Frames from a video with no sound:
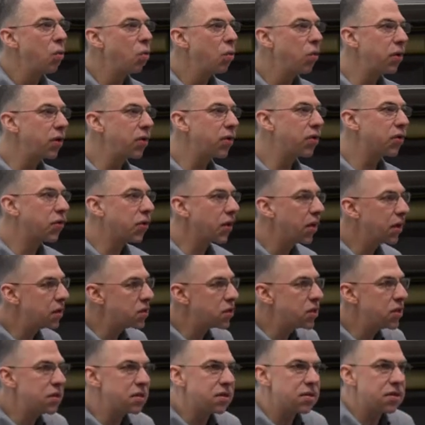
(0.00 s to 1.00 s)
was
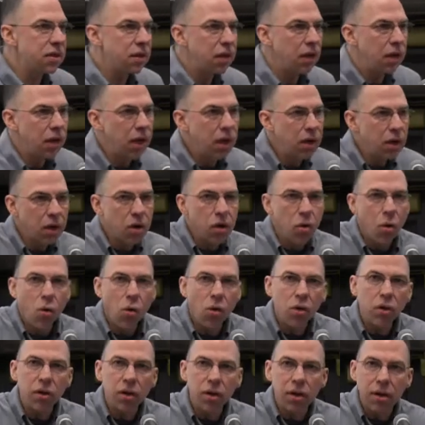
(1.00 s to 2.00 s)
she's in a
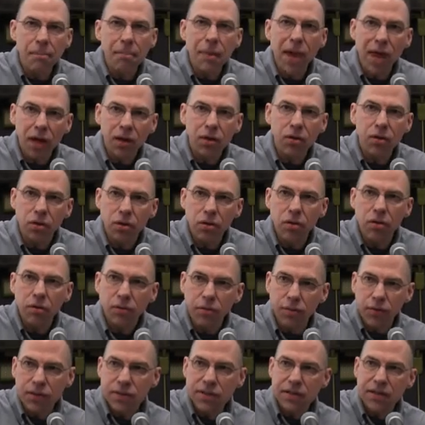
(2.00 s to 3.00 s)
corner in the medical
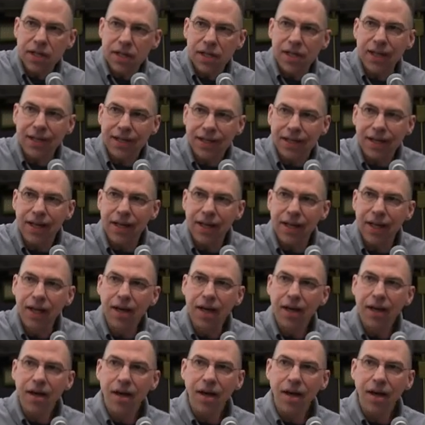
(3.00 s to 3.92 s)
facility